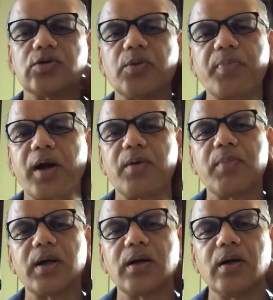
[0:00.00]
the parent
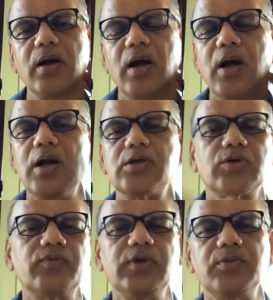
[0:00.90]
metal.
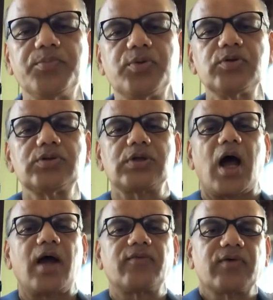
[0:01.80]
So we impose a
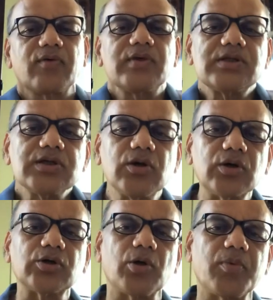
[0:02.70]
high frequency
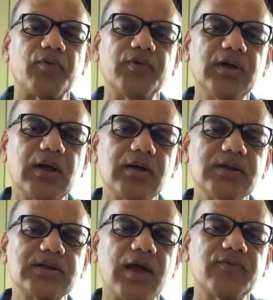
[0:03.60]
on top of it, and
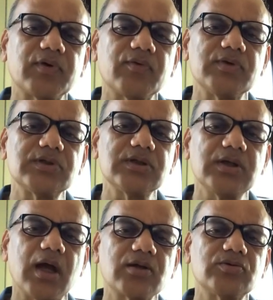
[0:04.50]
this high
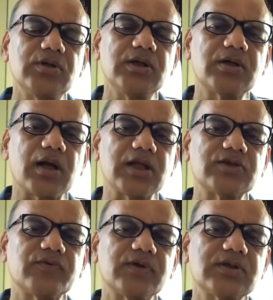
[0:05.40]
frequency actually
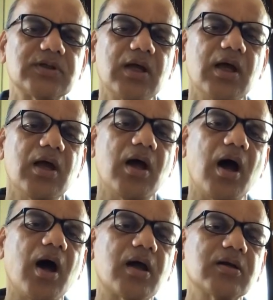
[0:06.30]
transfers
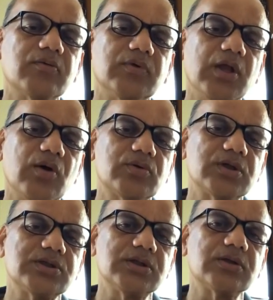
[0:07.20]
arc without
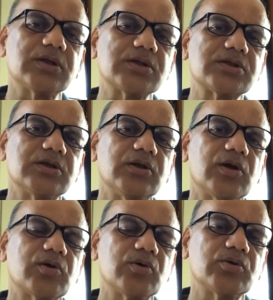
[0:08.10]
touching tungsten
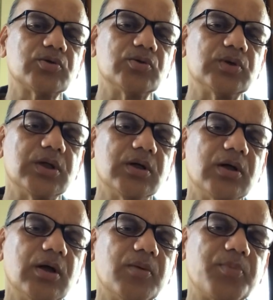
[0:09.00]
electrode to the
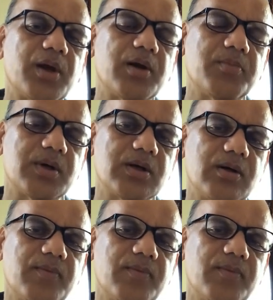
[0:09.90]
parent metal.